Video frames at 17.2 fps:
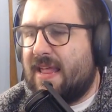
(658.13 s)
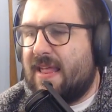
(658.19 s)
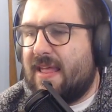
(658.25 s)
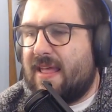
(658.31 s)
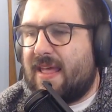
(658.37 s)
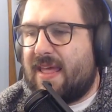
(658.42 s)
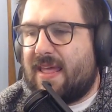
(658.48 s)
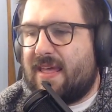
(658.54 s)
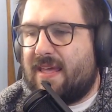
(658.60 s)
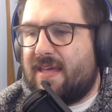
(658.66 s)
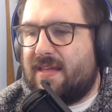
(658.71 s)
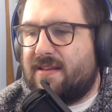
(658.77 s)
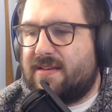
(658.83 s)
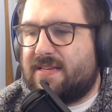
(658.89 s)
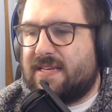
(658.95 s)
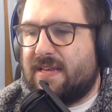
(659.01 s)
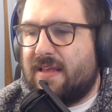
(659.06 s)

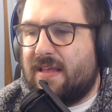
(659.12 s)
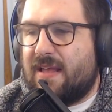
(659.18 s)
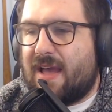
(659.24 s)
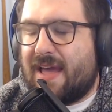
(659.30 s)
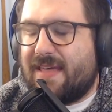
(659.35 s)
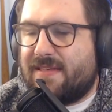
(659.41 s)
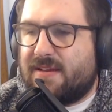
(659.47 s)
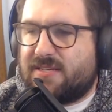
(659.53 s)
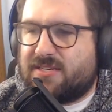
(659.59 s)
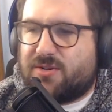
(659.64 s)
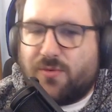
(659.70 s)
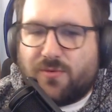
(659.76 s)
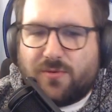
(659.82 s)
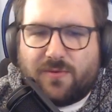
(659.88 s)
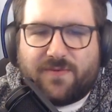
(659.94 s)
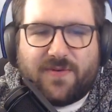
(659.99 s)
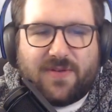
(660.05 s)
And I think it's
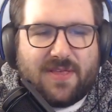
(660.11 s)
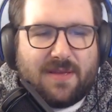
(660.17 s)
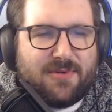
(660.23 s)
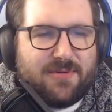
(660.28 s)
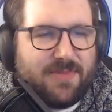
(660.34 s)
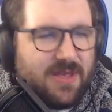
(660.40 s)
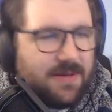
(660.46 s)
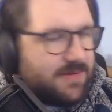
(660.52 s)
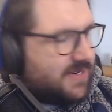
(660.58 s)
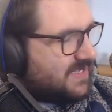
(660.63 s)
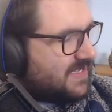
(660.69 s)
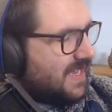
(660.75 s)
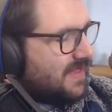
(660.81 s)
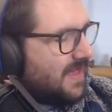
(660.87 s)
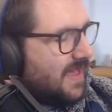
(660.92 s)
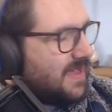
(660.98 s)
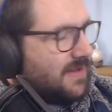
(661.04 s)
cool for them to be able to say,
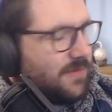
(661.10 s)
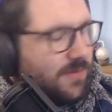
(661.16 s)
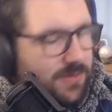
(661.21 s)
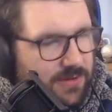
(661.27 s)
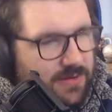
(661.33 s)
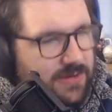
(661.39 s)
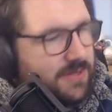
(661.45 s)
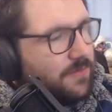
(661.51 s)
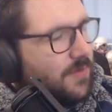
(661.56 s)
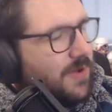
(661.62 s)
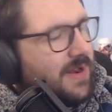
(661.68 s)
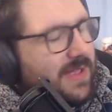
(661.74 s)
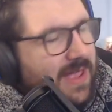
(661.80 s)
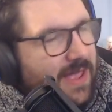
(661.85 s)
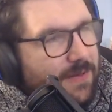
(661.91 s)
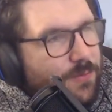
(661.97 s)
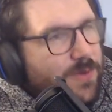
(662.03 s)
like, look at
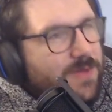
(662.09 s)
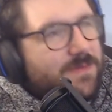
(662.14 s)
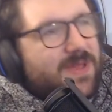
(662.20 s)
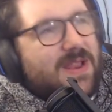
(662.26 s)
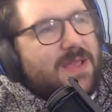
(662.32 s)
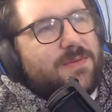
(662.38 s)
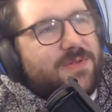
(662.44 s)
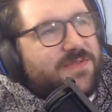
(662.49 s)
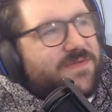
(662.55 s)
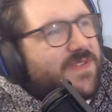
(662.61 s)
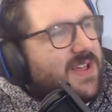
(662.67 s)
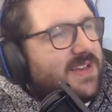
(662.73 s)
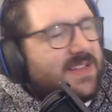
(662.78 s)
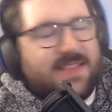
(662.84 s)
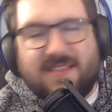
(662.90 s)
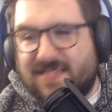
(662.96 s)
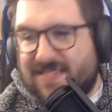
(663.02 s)
what we've been able to fund
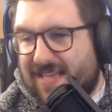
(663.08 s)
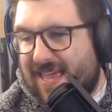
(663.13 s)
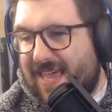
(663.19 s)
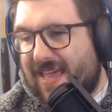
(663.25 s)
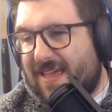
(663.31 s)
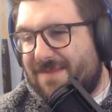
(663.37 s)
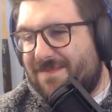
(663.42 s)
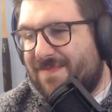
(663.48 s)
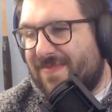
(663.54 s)
in this game.